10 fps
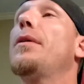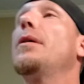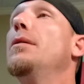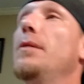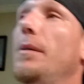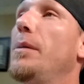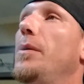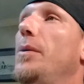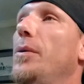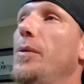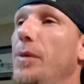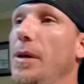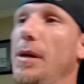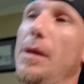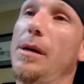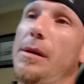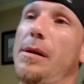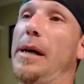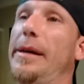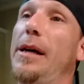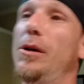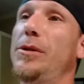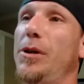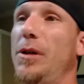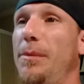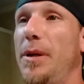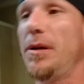and I go through the